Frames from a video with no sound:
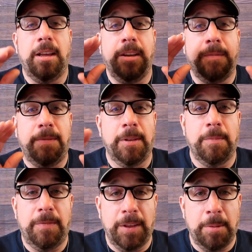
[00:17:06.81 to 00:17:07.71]
You
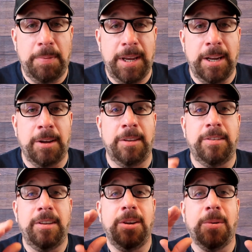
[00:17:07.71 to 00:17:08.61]

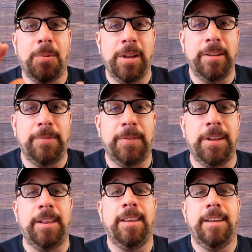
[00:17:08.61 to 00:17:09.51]
Filipinos, you're
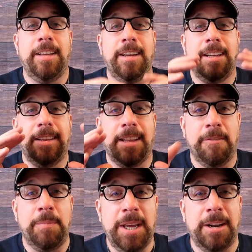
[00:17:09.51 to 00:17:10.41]
wonderful.
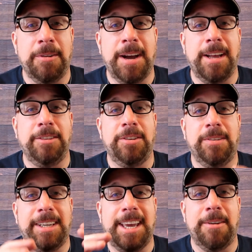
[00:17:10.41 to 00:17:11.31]
Love being around you.
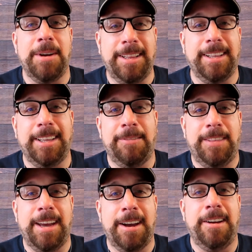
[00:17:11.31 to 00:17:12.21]
Can't wait to live
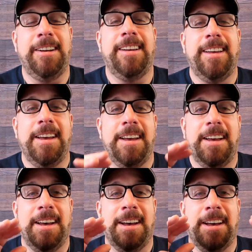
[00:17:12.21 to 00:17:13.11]
there.
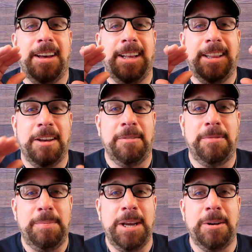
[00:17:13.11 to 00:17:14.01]
I
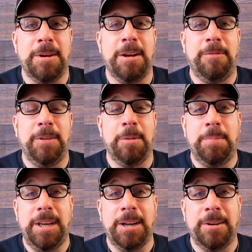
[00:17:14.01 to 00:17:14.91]
love being around
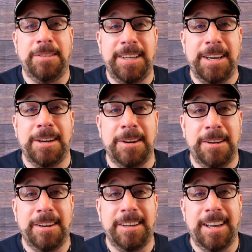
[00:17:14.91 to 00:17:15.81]
Filipinos
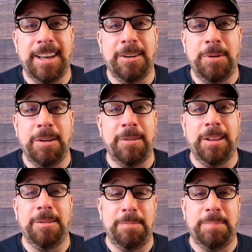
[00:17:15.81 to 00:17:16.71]
here. We
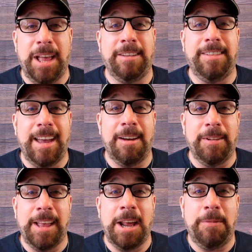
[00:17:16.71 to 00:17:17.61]
have blessed to have a
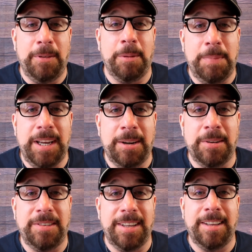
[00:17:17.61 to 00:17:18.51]
lot of
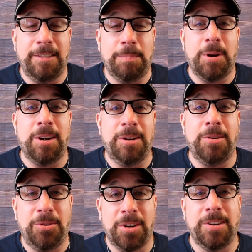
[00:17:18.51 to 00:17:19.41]
Filipinos in this part of
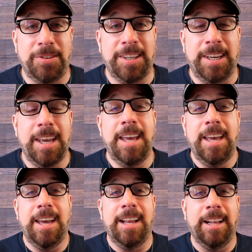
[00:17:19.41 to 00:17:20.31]
New Jersey,
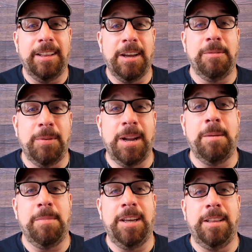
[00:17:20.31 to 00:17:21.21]
and I love when
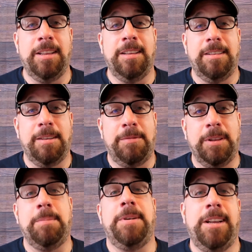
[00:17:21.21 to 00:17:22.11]
I'm in the
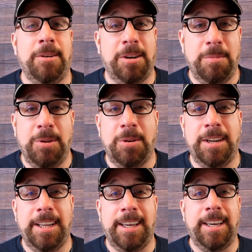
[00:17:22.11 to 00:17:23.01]
Filipino
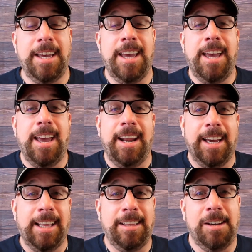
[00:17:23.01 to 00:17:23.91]
community and I
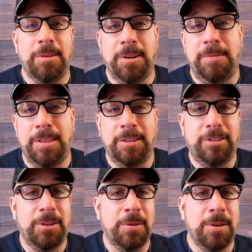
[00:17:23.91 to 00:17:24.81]
get to go to the
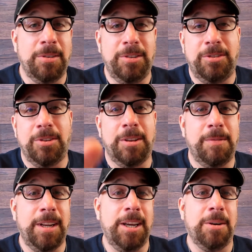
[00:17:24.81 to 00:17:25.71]
stores. You saw the
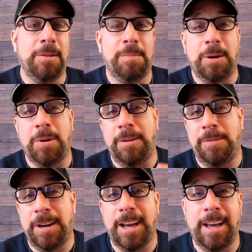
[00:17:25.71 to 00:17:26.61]
video of my wife
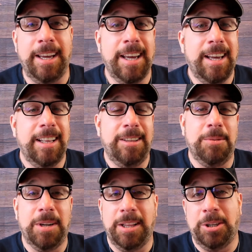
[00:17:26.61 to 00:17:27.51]
and I
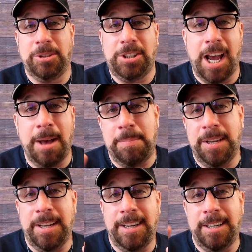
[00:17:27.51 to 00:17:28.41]
doing a little
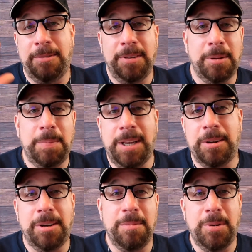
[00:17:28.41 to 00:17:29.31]
shopping in the
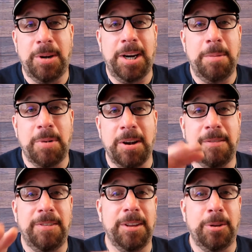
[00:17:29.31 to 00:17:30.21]
Filipino community,
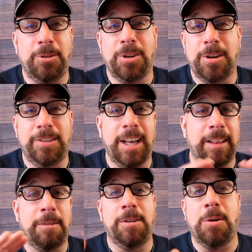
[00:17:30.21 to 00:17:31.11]
Bergenfield, New Jersey. I
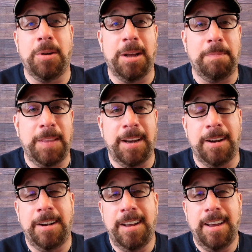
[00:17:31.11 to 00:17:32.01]
love going up
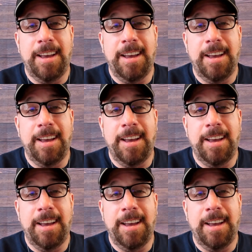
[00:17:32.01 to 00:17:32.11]
there.